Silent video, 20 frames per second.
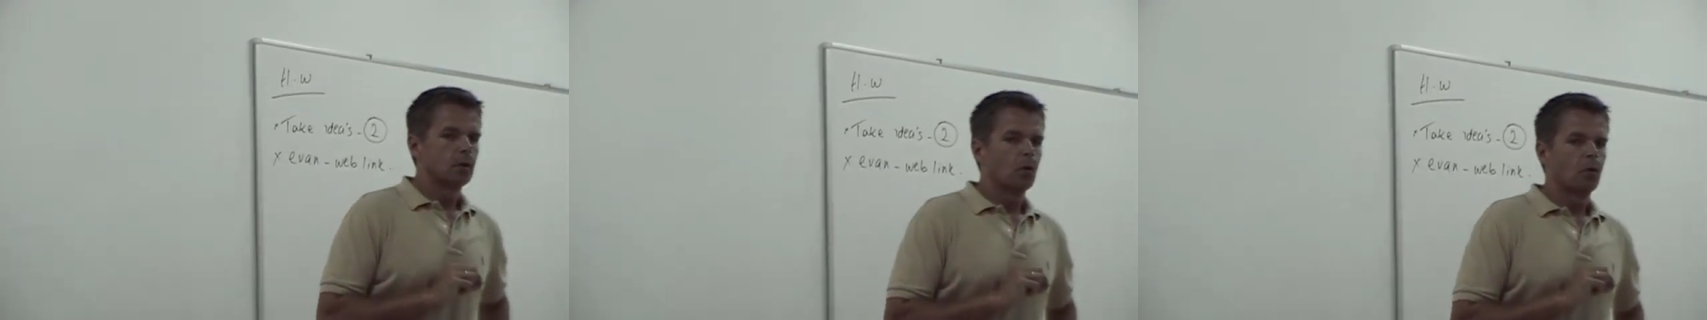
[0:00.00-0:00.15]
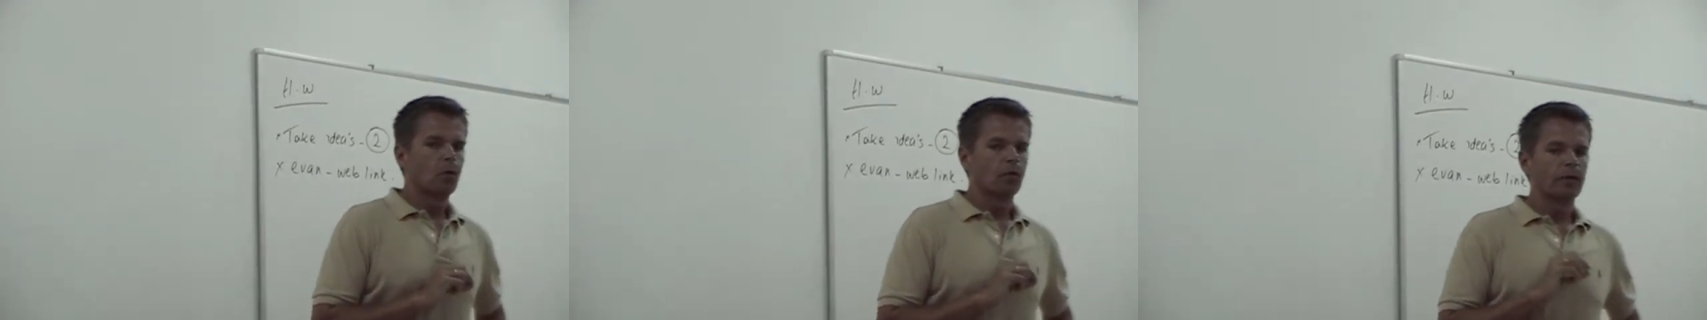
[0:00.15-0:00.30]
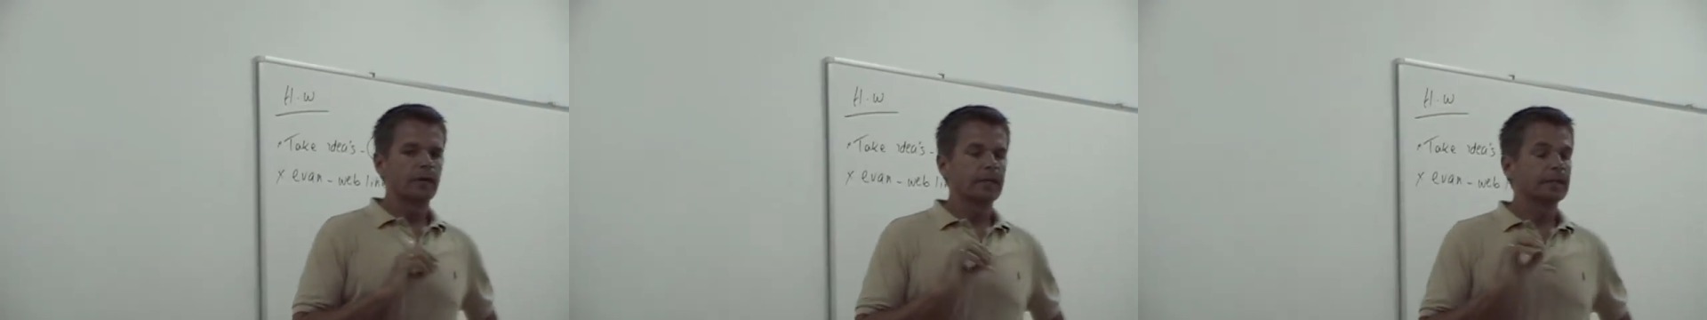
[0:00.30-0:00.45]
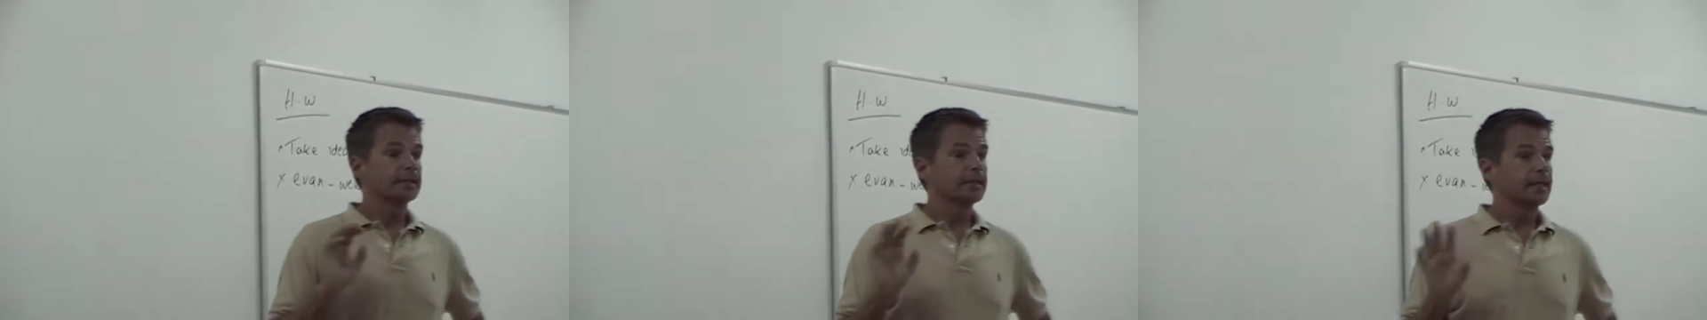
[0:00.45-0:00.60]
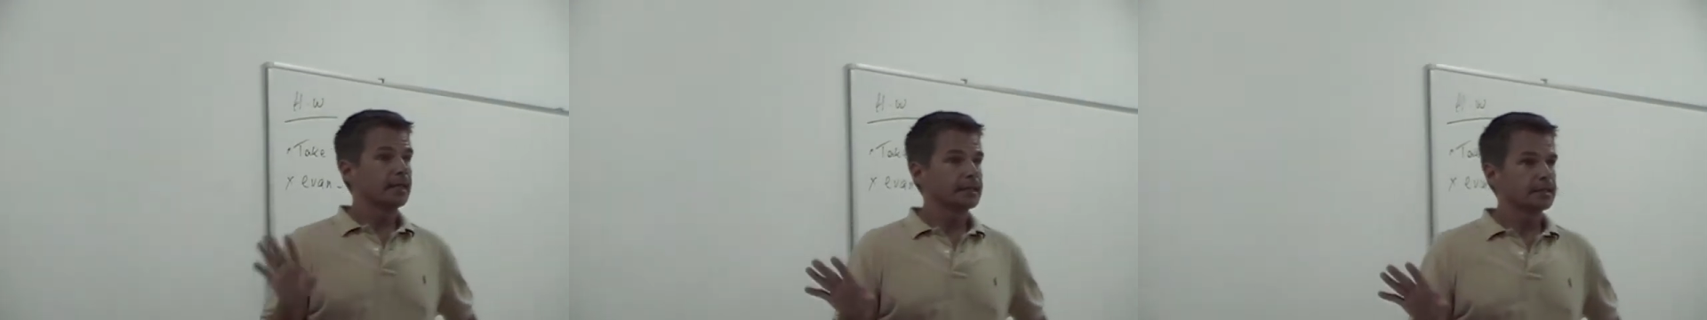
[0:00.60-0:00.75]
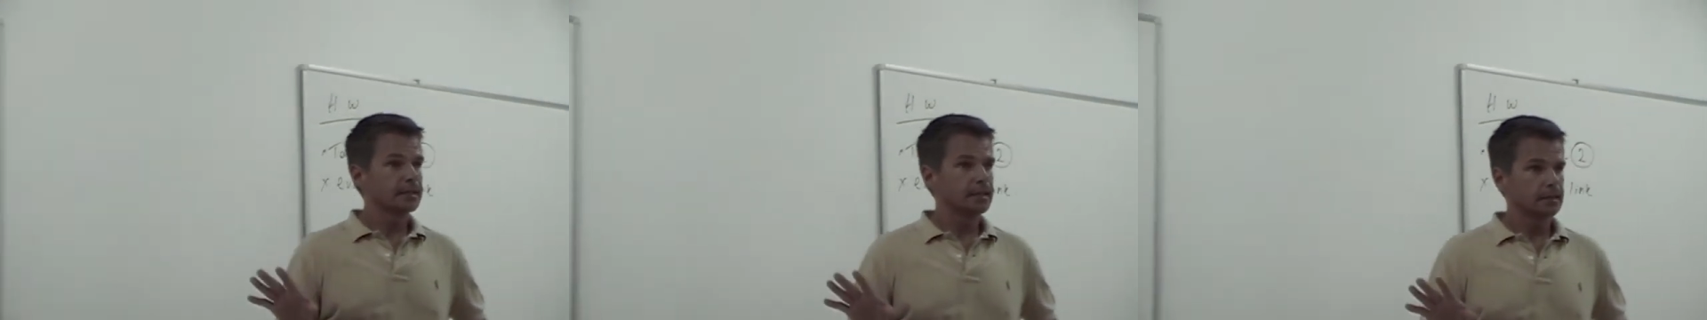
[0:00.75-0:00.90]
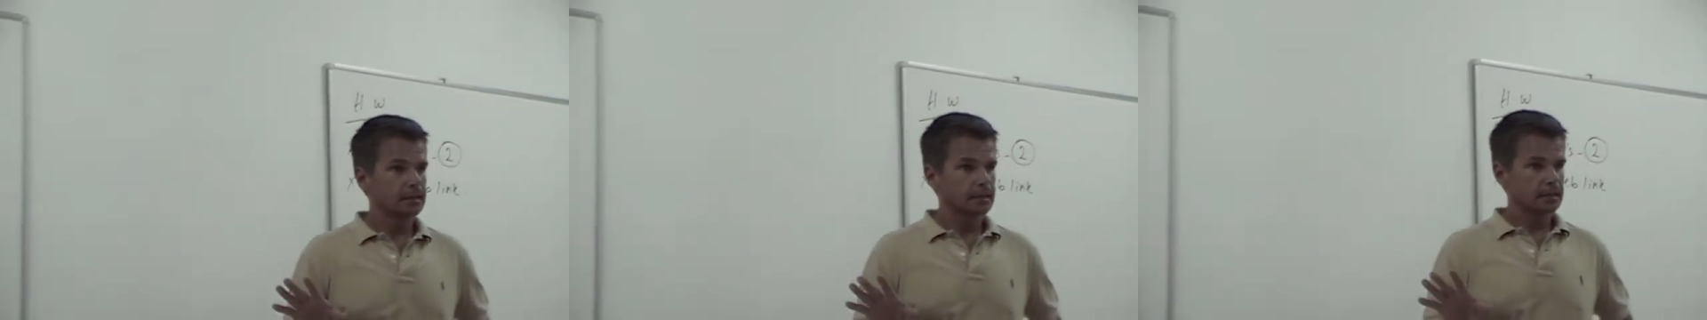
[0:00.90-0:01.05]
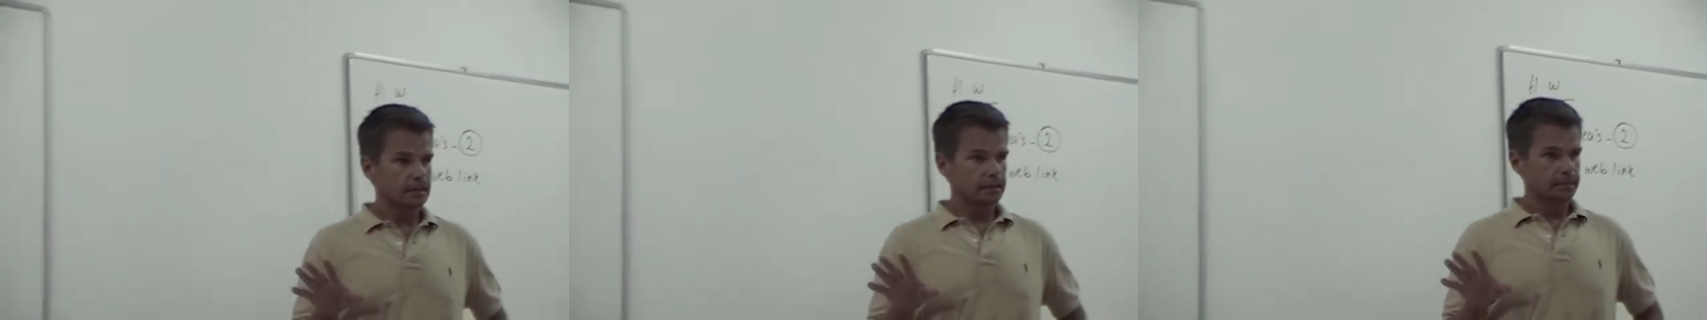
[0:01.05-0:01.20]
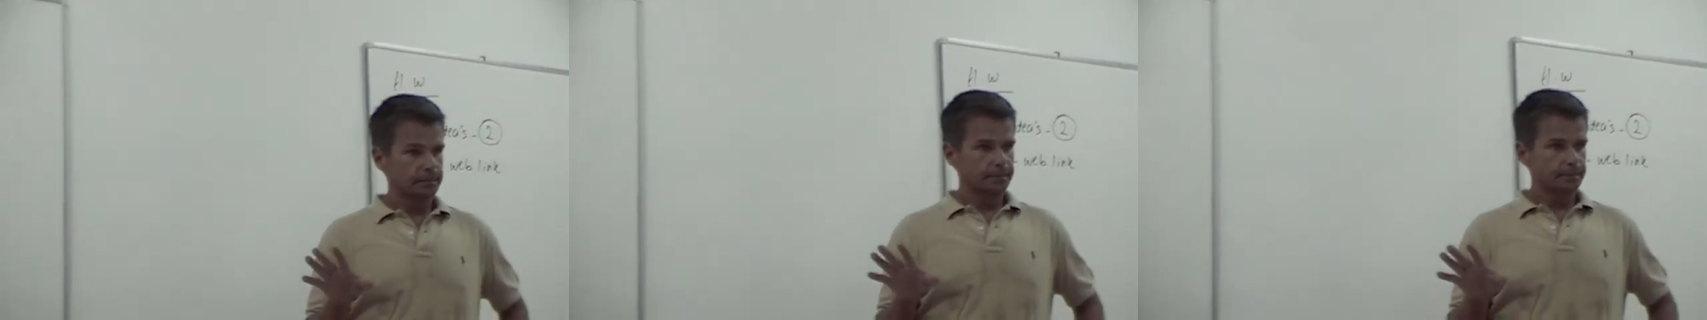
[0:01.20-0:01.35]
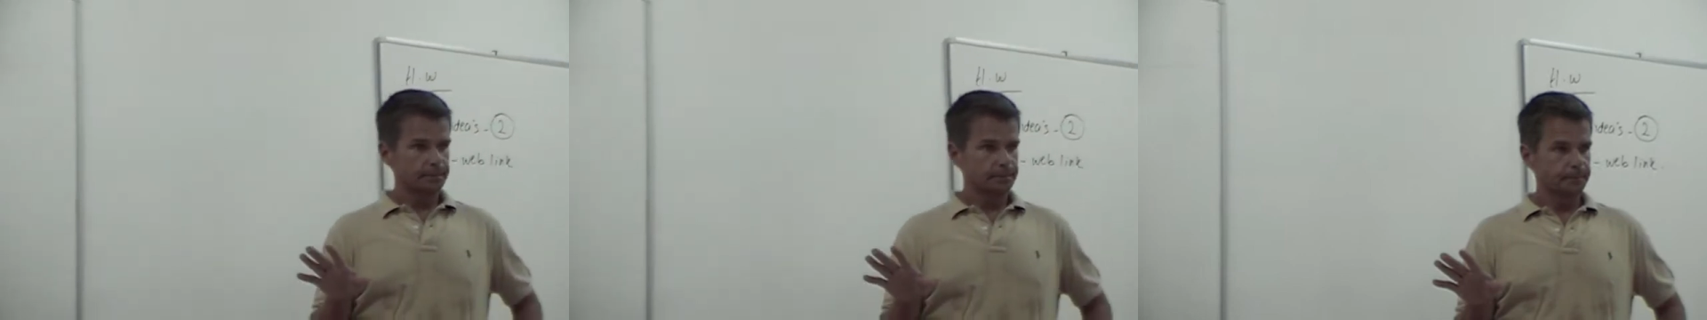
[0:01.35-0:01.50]
over in
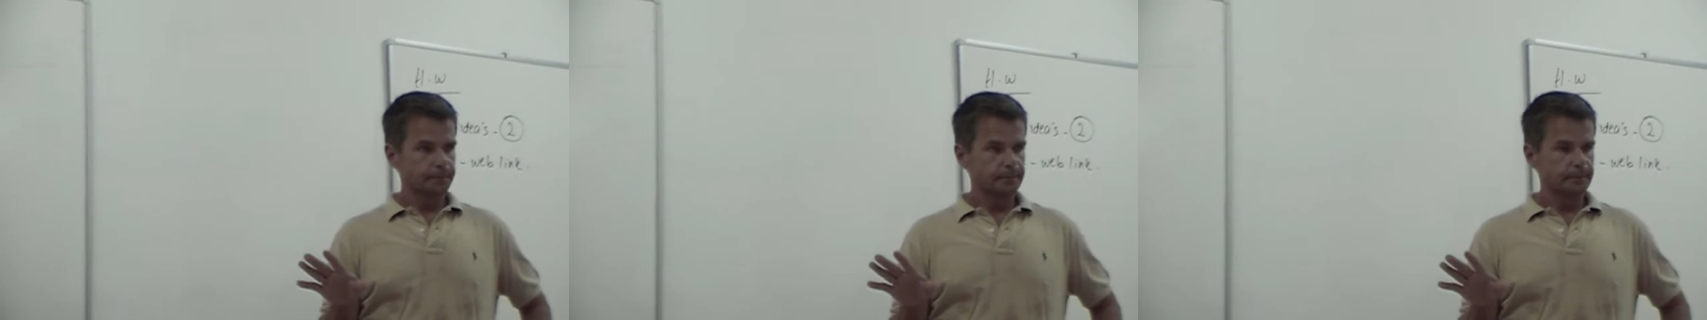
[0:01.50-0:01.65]
Texas.